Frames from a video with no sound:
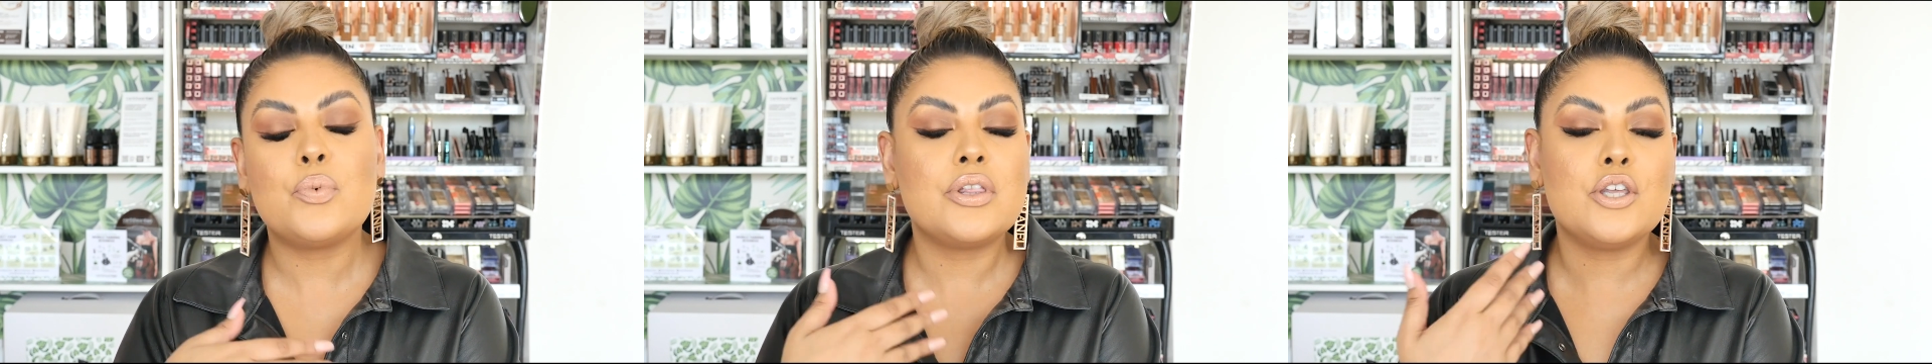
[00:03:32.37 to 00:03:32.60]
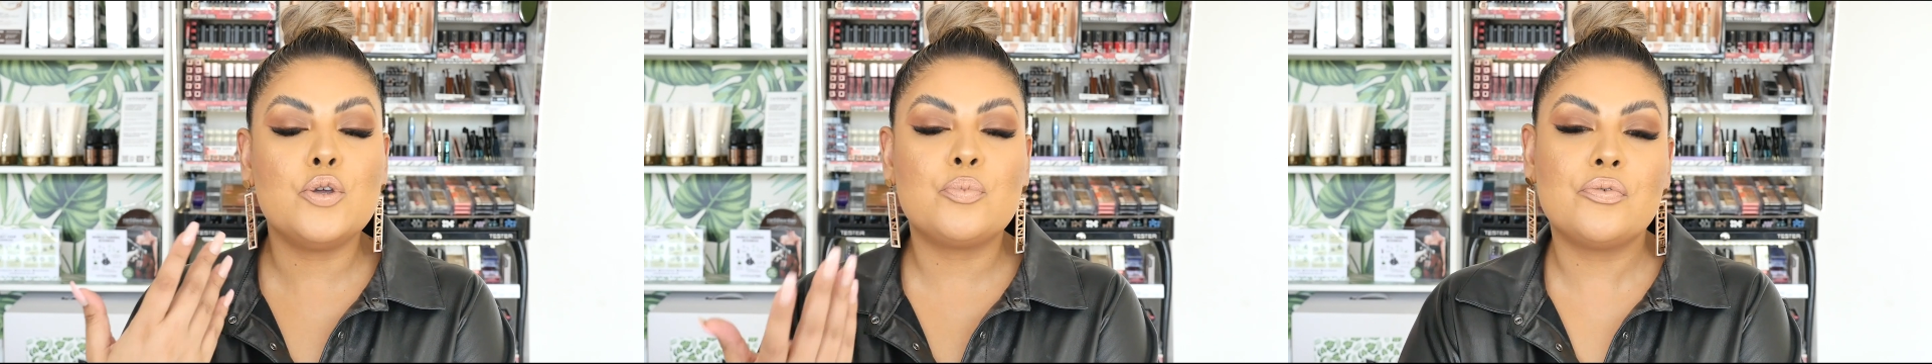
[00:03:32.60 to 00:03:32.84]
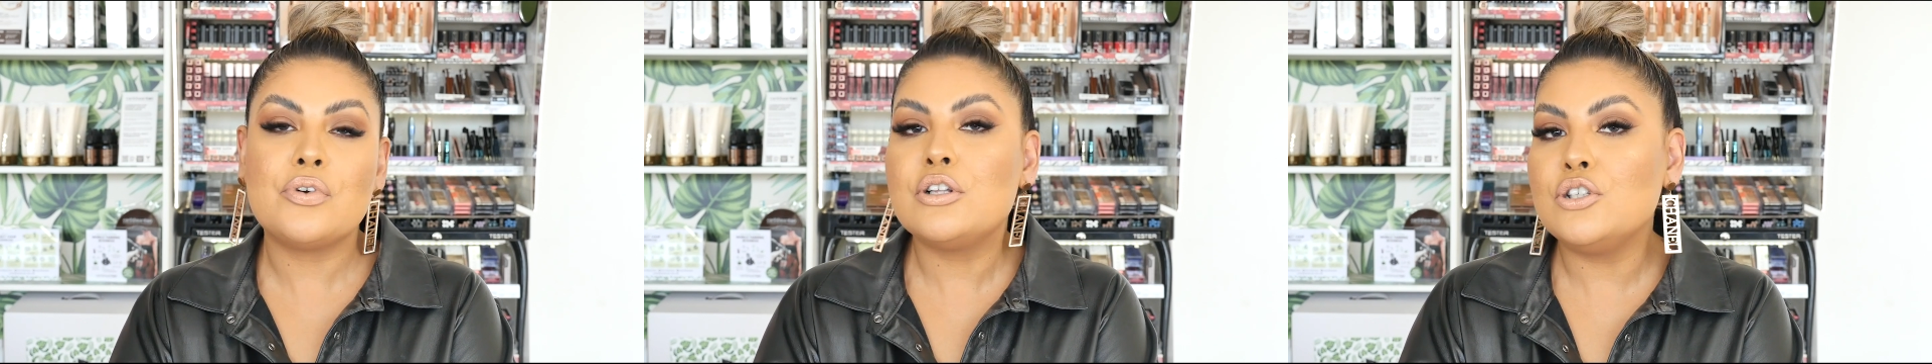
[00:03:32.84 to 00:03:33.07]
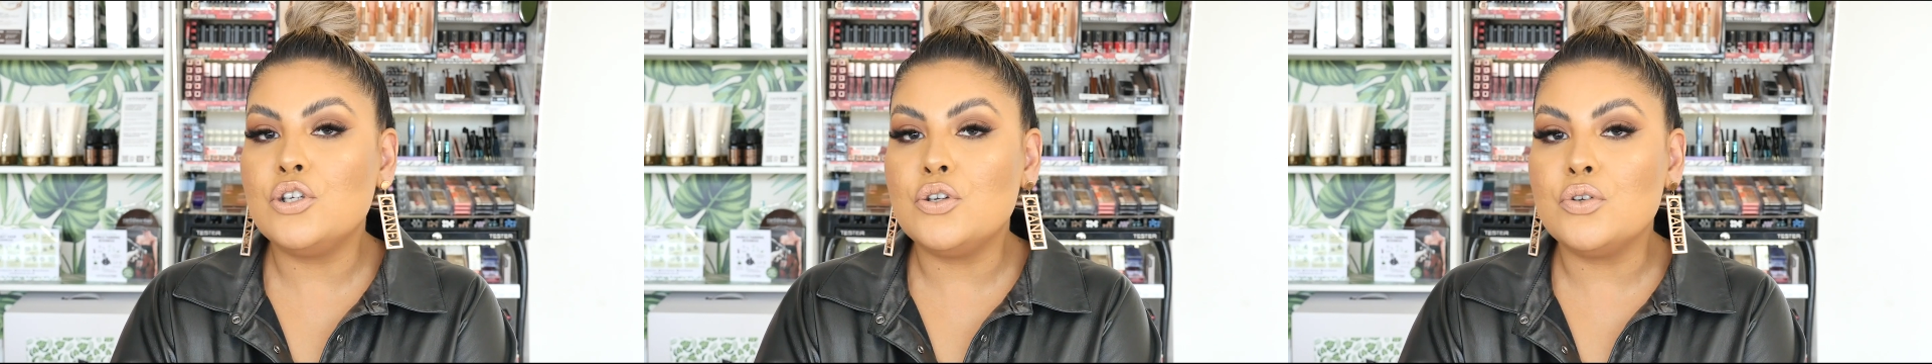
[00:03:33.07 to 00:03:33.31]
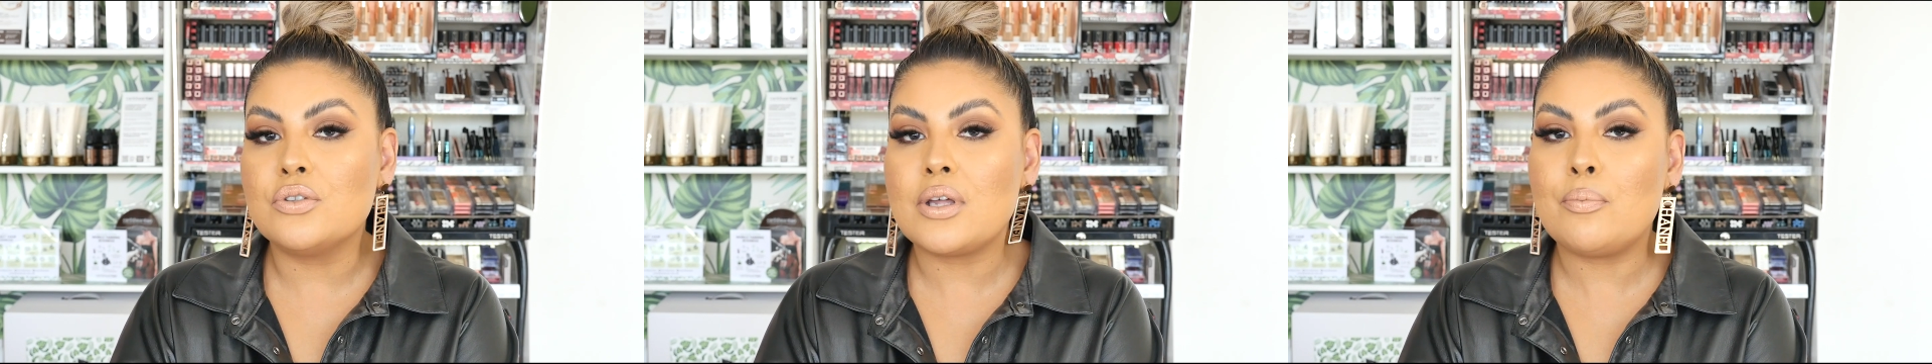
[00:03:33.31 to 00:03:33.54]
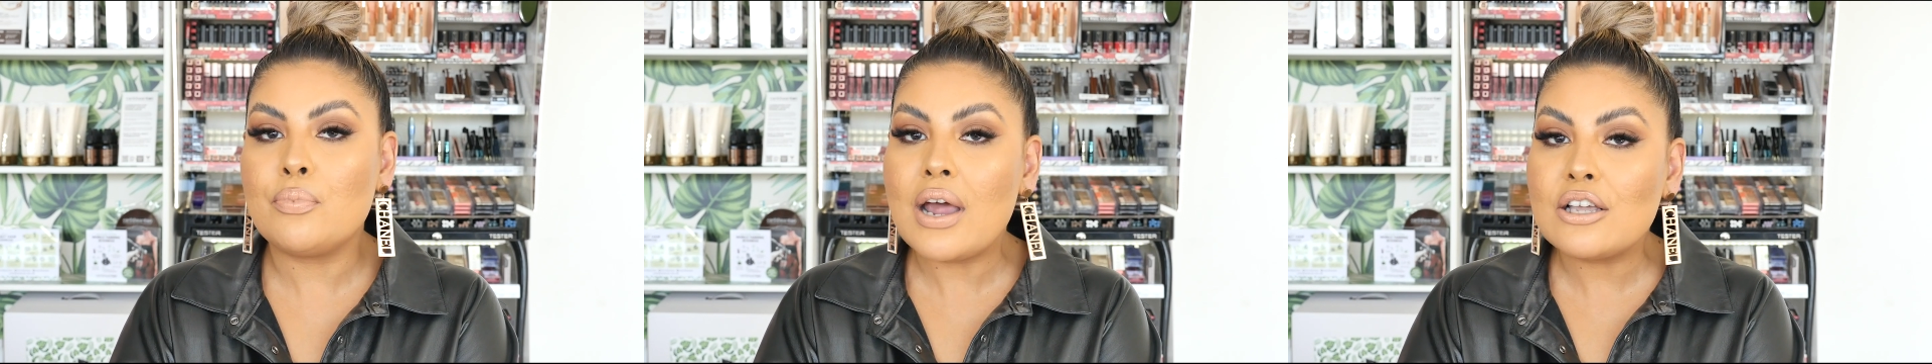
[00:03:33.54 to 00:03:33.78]
whether you prefer to use a
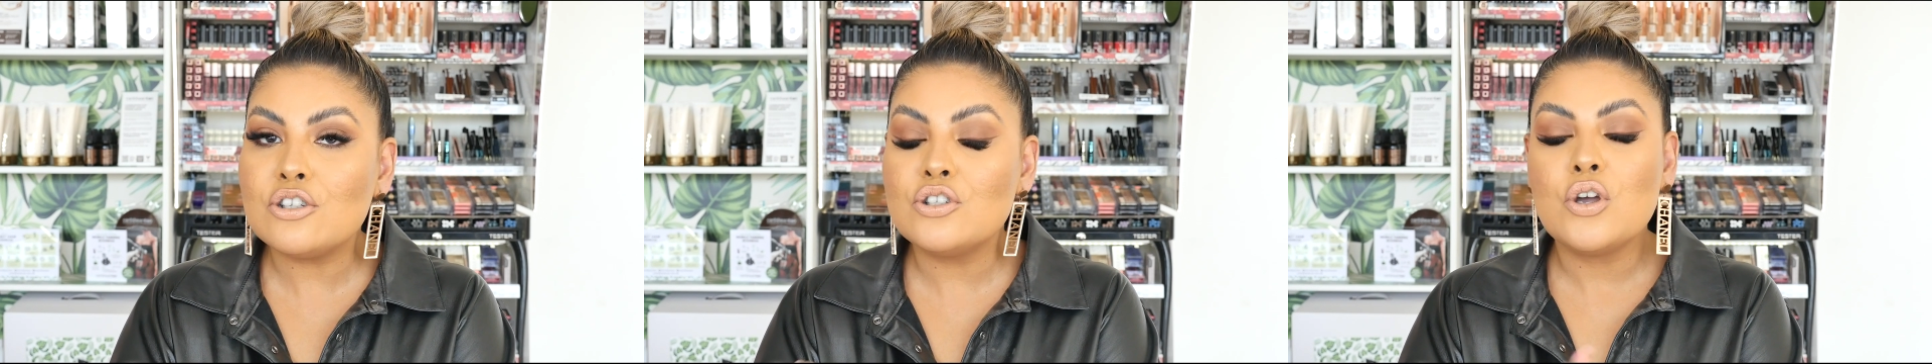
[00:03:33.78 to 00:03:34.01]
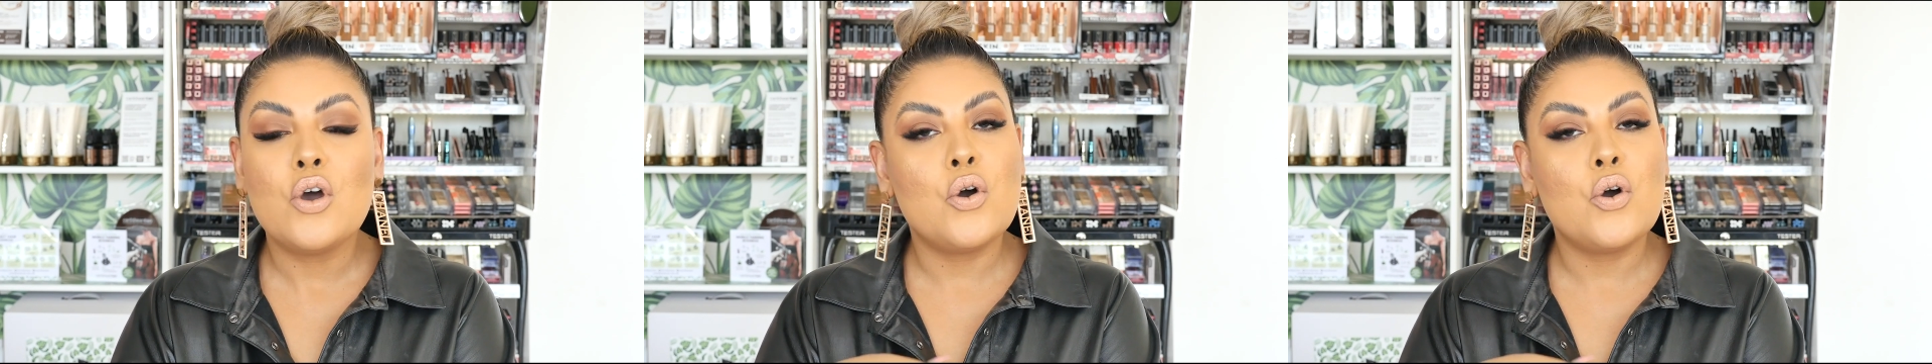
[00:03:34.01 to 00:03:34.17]
brush